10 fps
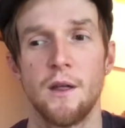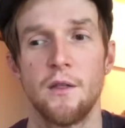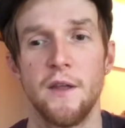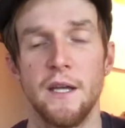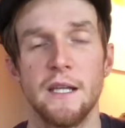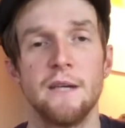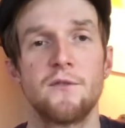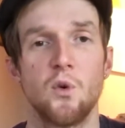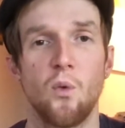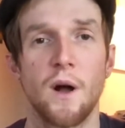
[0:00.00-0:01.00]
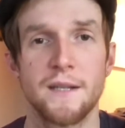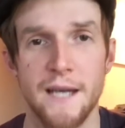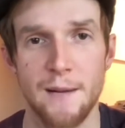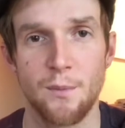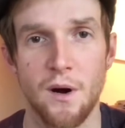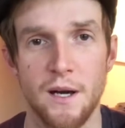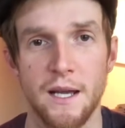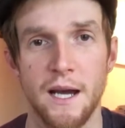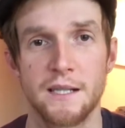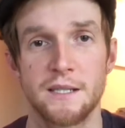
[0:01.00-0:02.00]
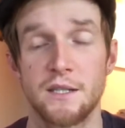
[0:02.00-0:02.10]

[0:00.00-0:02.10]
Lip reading: the Live to 110 podcast.